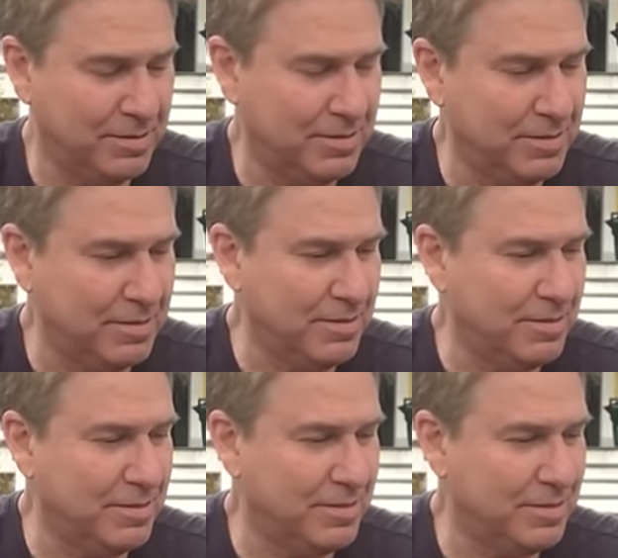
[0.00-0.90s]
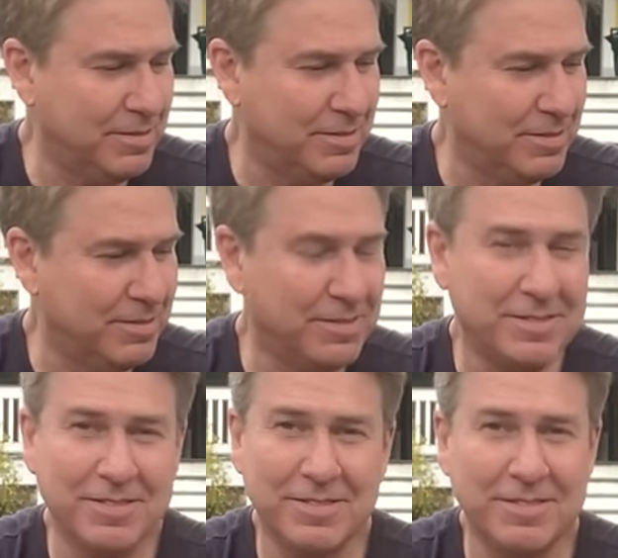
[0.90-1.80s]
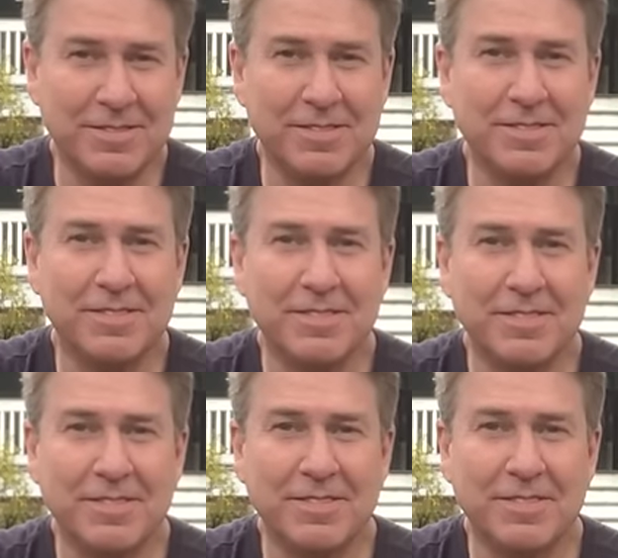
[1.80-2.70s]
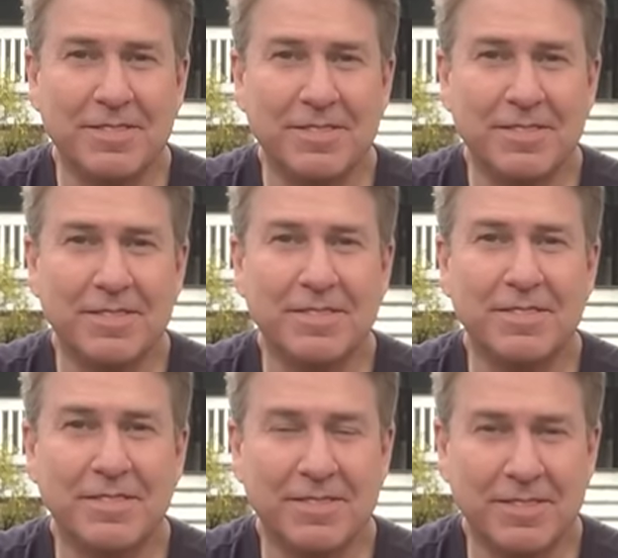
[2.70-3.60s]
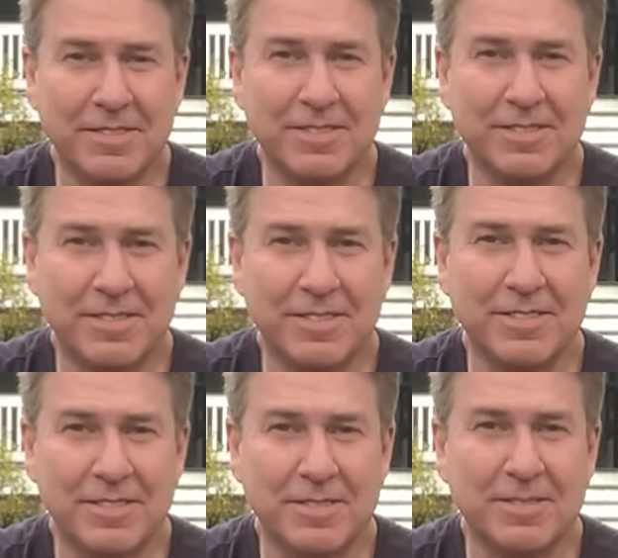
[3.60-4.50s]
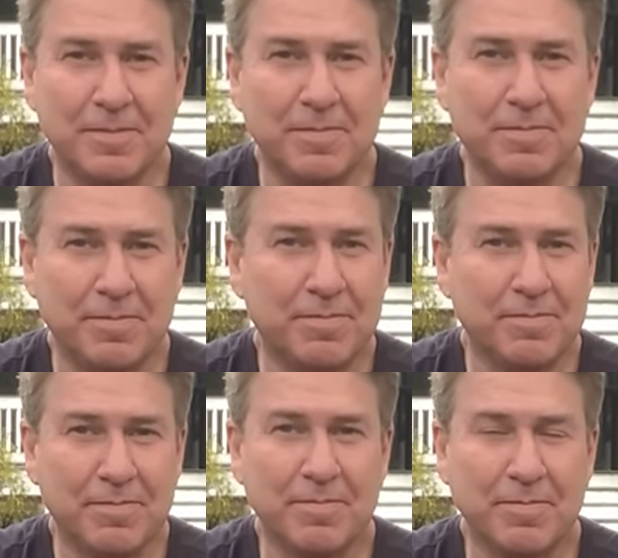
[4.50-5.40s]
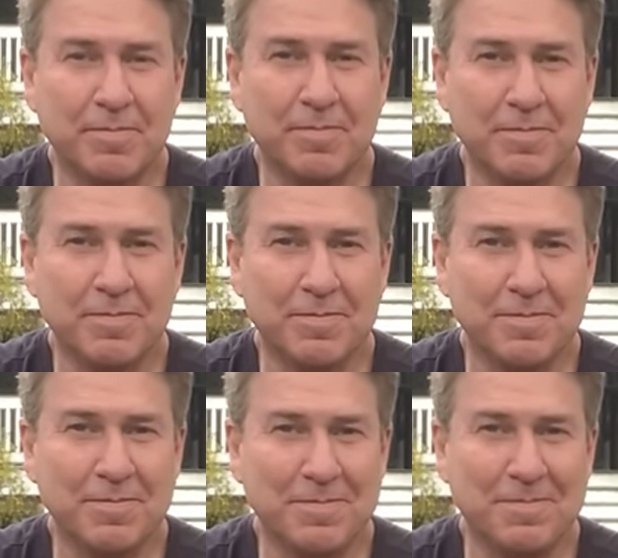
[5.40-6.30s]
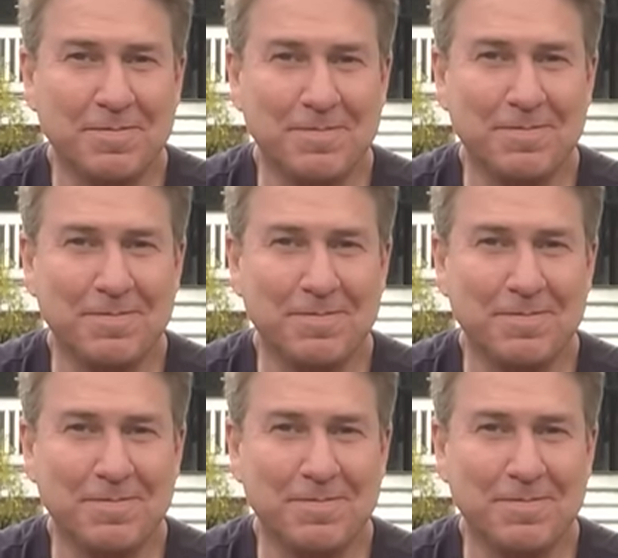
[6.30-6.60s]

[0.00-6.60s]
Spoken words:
No words are spoken by the person on screen.